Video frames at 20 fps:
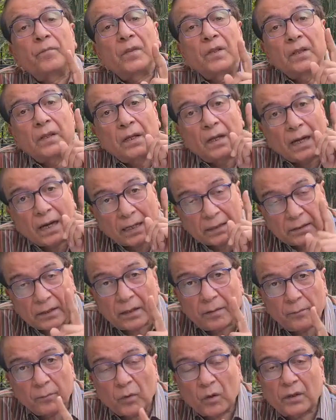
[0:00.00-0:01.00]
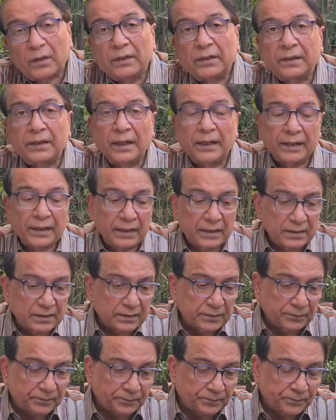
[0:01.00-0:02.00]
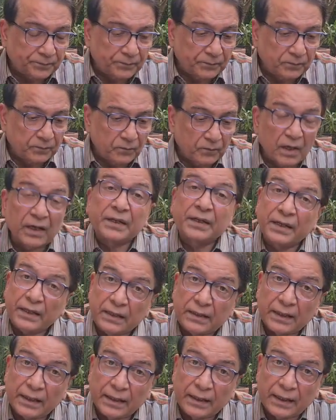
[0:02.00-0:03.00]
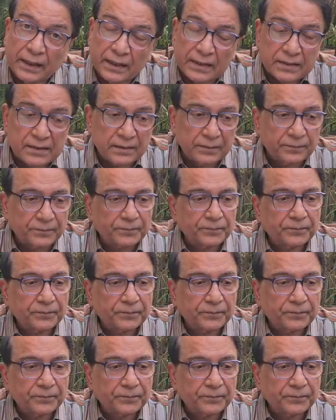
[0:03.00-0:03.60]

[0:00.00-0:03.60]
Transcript: the other important thing is, a key thing is